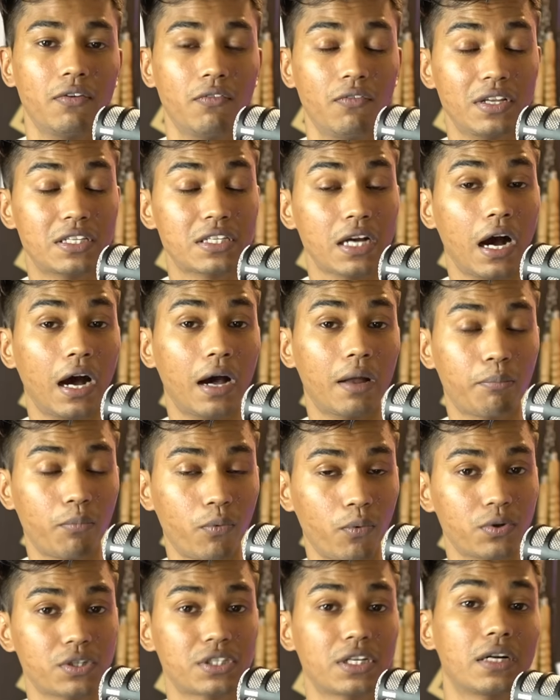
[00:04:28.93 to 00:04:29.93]
which are
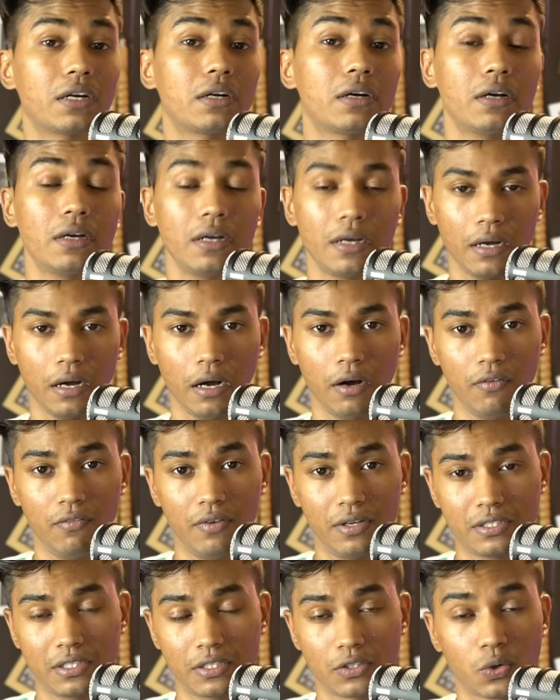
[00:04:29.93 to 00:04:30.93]
portion uh,
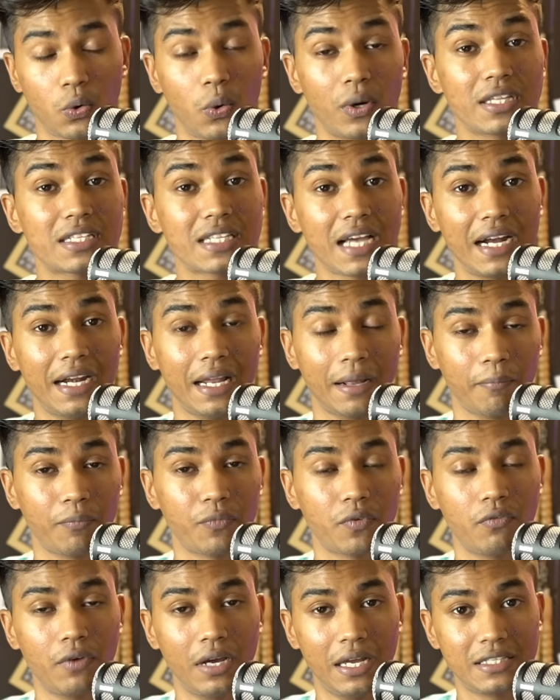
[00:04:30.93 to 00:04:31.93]
which is coinciding
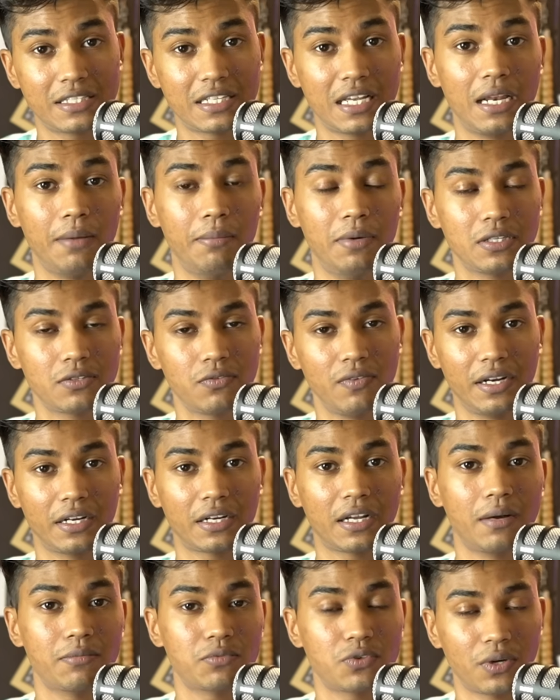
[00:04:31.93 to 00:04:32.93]
in syllabus when
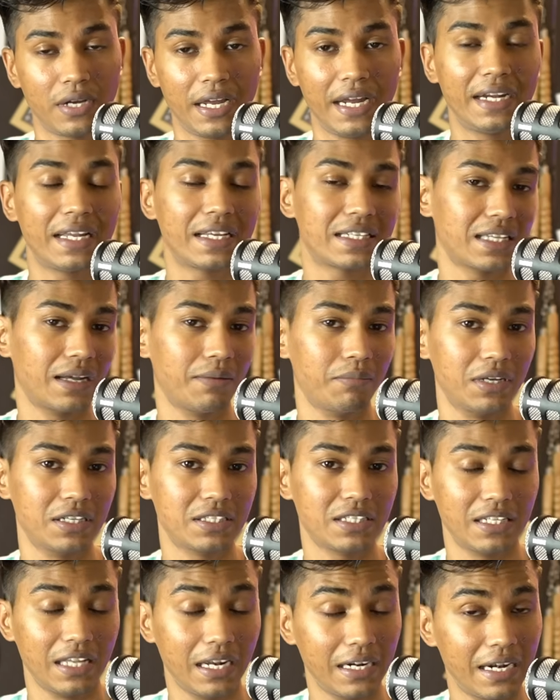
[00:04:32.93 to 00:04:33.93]
it comes to gate
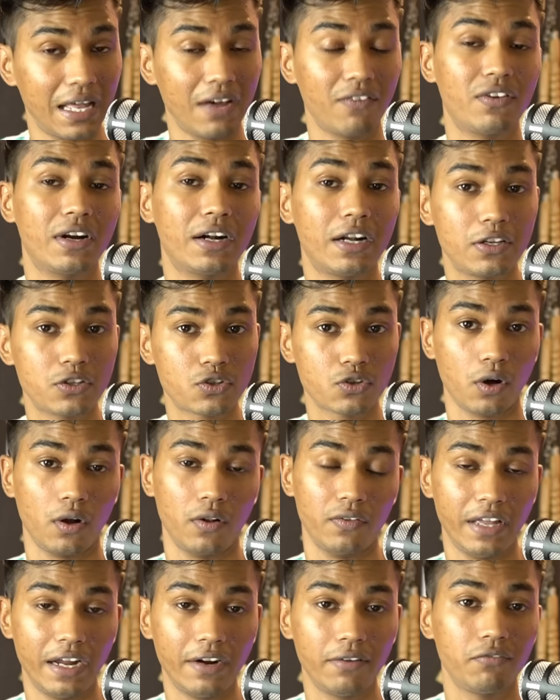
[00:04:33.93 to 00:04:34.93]
examination then definitely
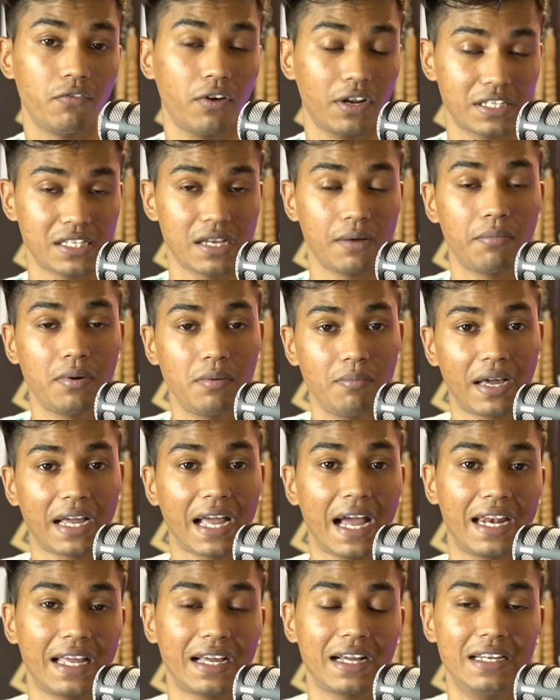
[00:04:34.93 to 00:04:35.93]
solve that for example
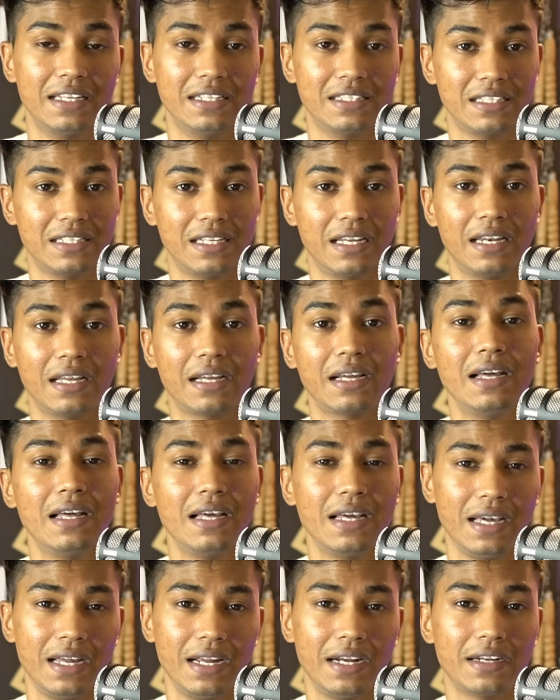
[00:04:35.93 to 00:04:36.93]
mechanical engineering
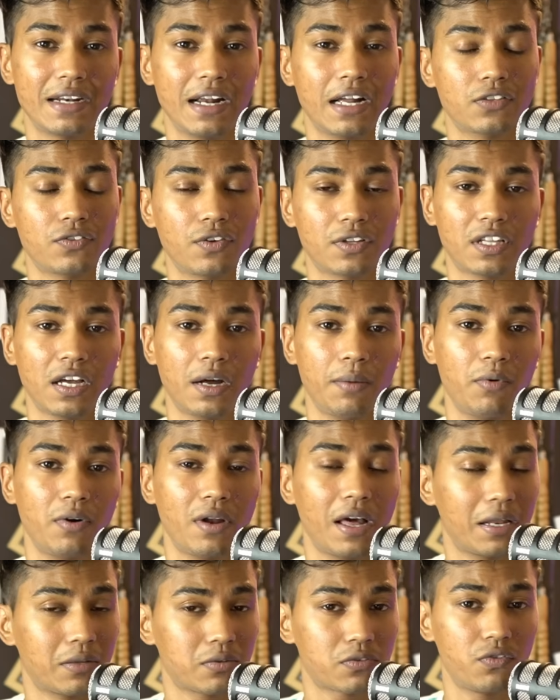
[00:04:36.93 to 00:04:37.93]
heat transfer
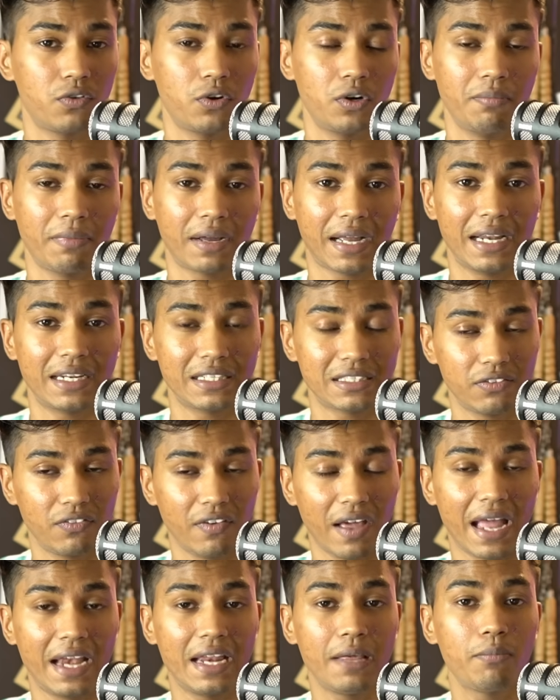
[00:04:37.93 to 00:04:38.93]
thermodynamics fluid mechanics if
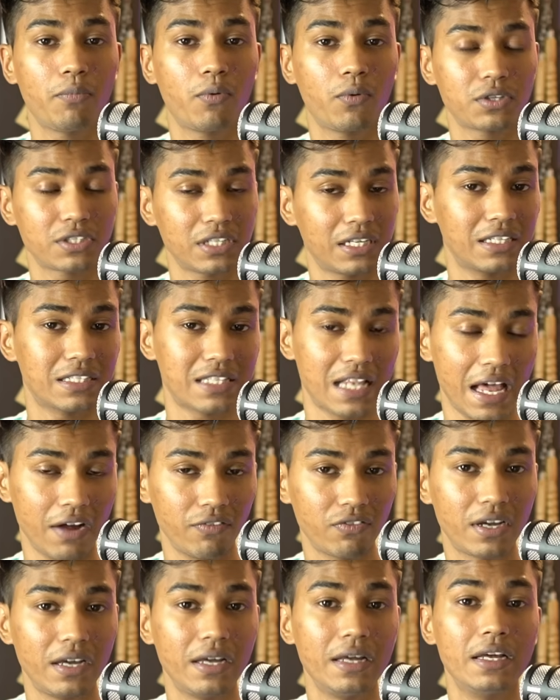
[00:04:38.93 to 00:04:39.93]
any portion is
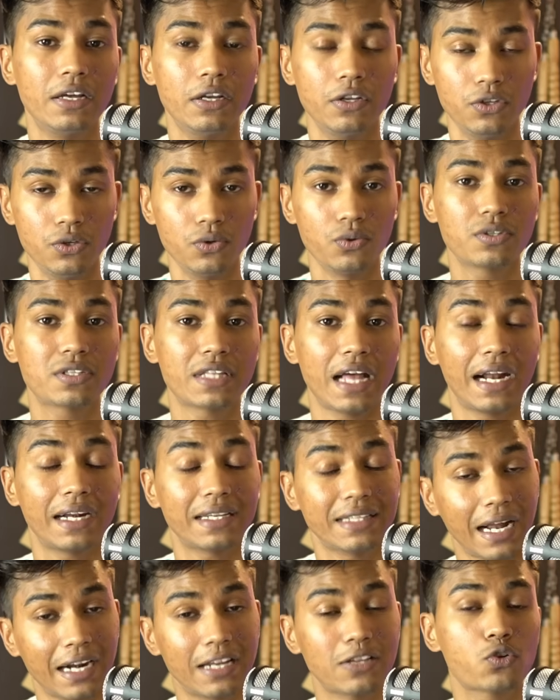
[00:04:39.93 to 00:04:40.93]
left use
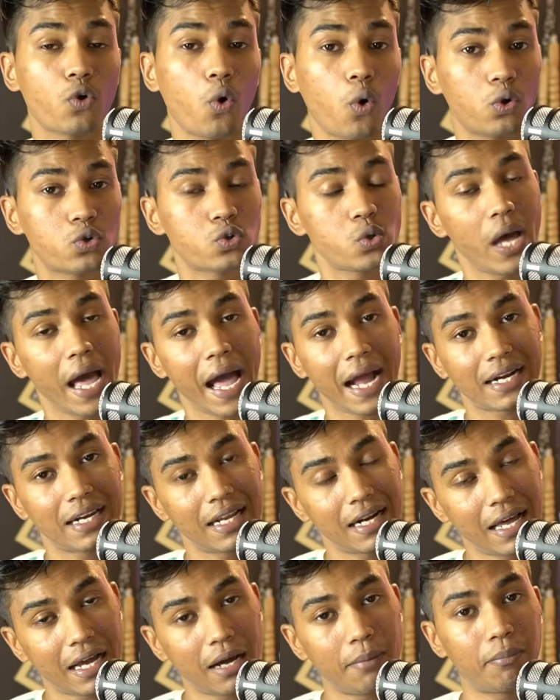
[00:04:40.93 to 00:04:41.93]
that that is also
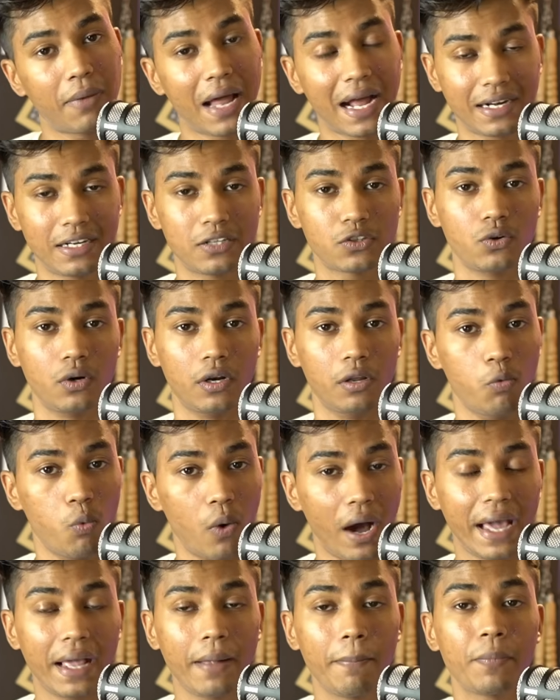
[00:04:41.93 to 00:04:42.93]
acting like a practice only
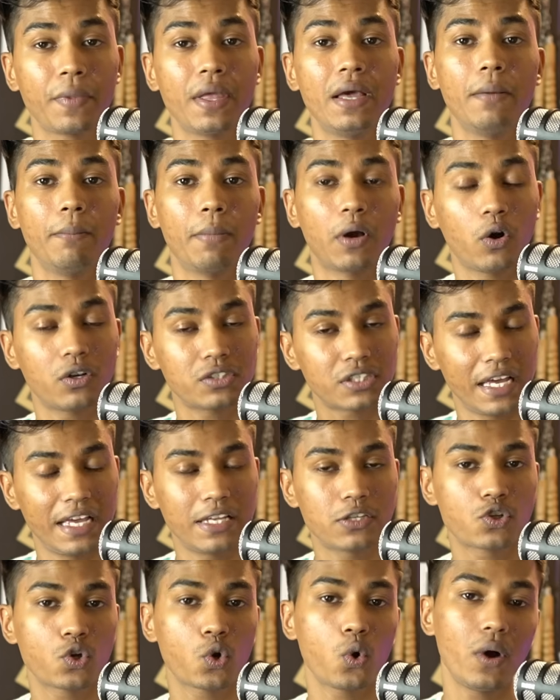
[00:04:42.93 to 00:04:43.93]
why because
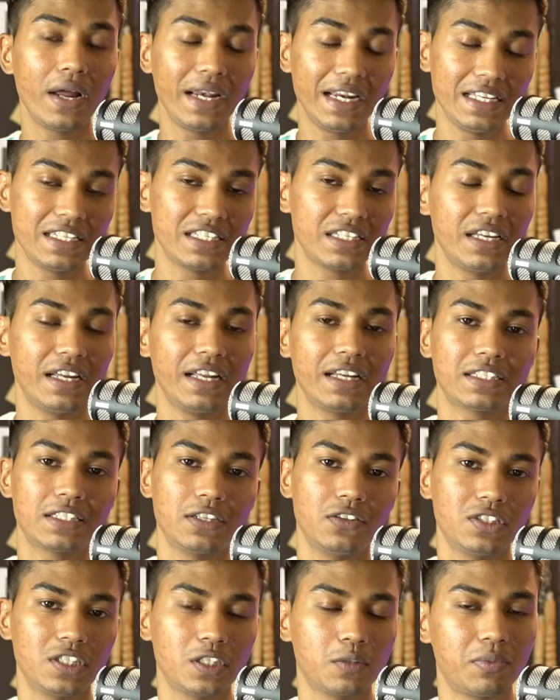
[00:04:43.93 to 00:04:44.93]
isro and engineering
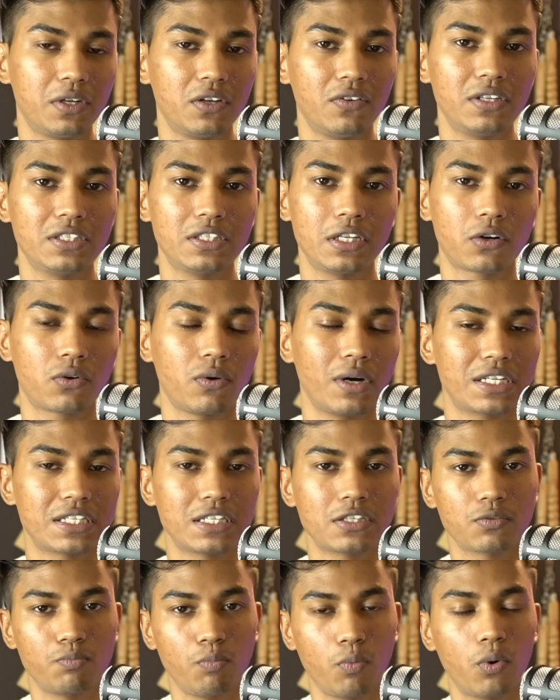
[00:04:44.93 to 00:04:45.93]
services previous year
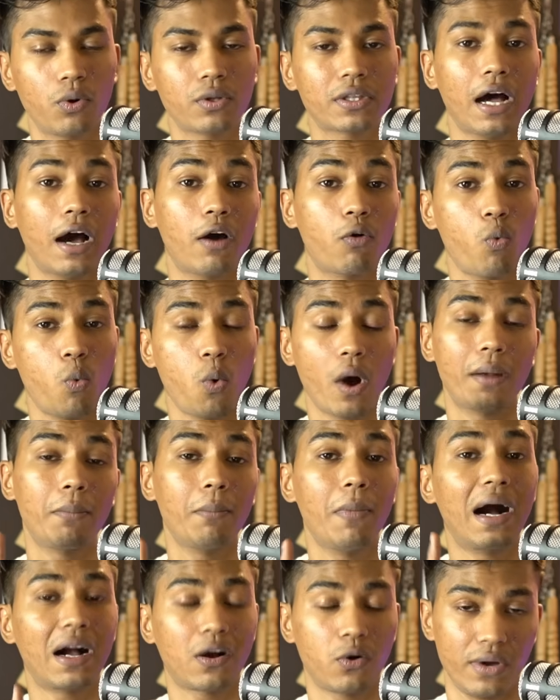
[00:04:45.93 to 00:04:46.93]
questions both are one
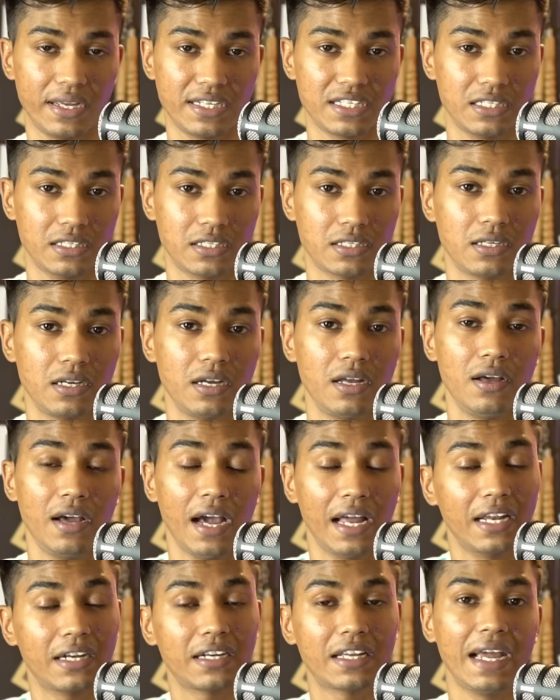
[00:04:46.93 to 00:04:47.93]
mark questions
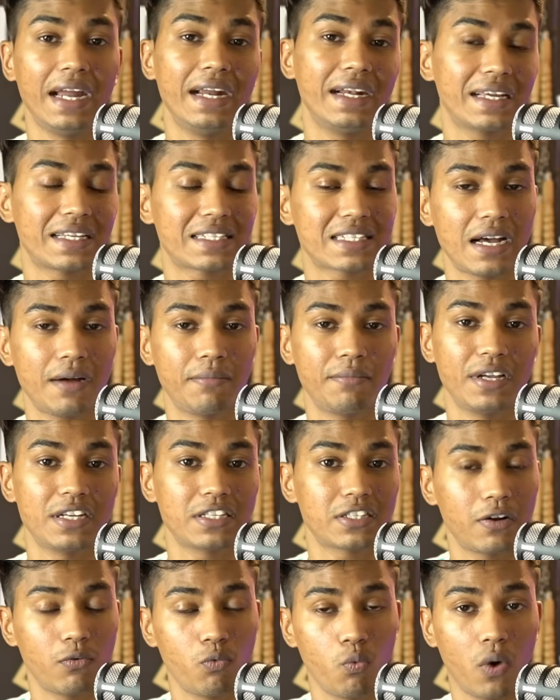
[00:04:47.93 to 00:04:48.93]
and in gate
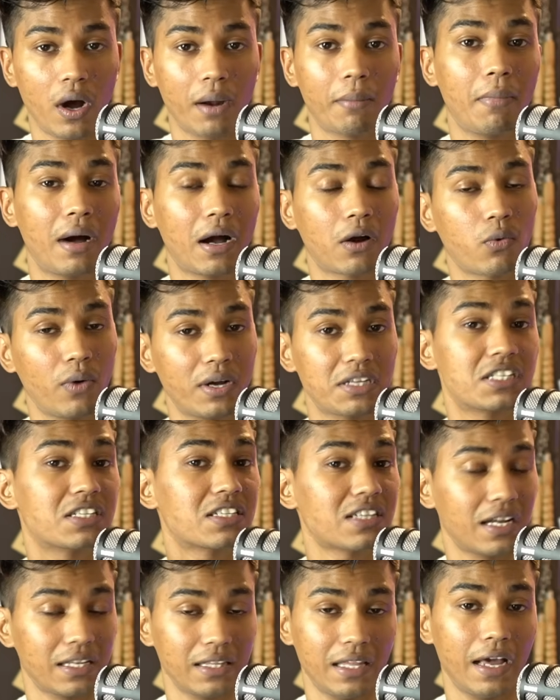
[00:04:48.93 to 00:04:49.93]
examination one mark
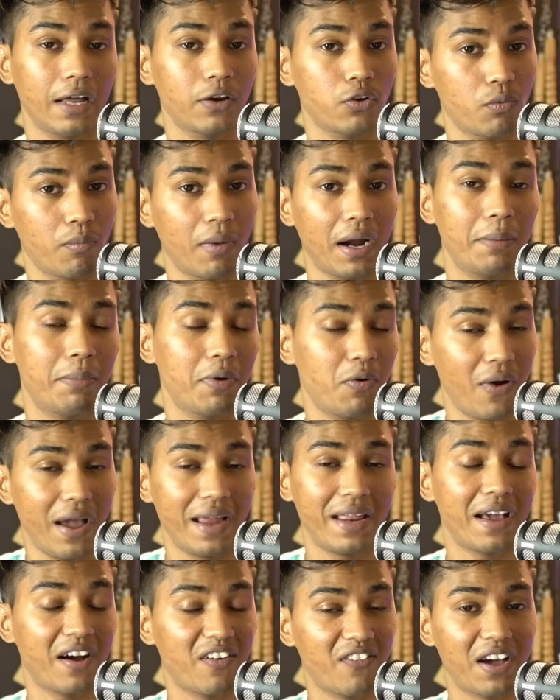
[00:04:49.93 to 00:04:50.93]
questions are there you might be
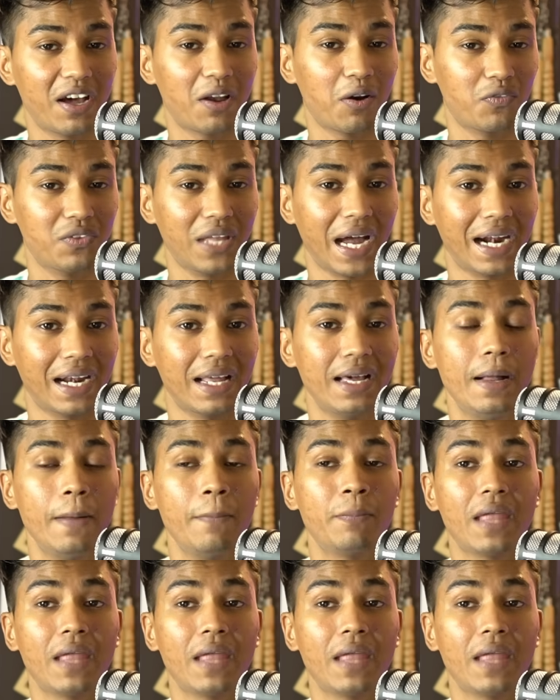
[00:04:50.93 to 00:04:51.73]
very aware of that